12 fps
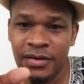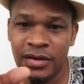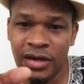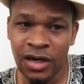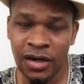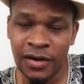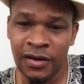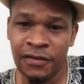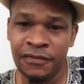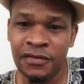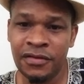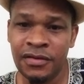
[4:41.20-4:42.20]

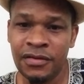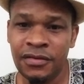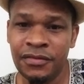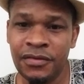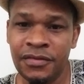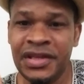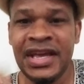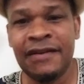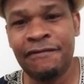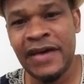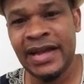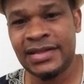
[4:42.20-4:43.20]
of the
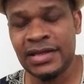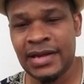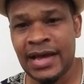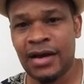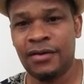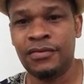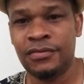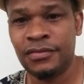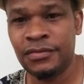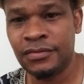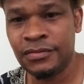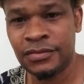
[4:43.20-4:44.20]
infected now.
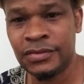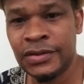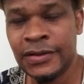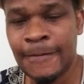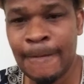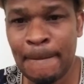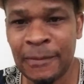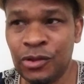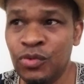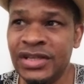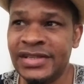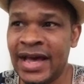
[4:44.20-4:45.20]

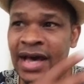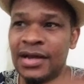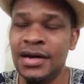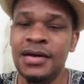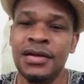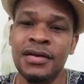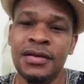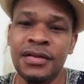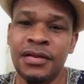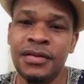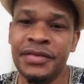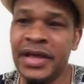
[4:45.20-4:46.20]
Louisiana,
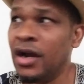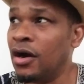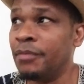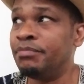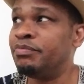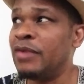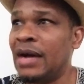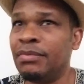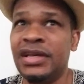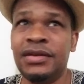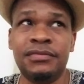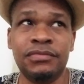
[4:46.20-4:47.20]
they are
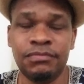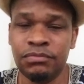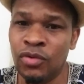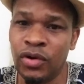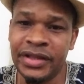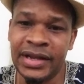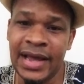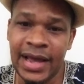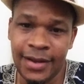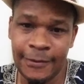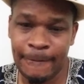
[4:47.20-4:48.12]
probably more than that.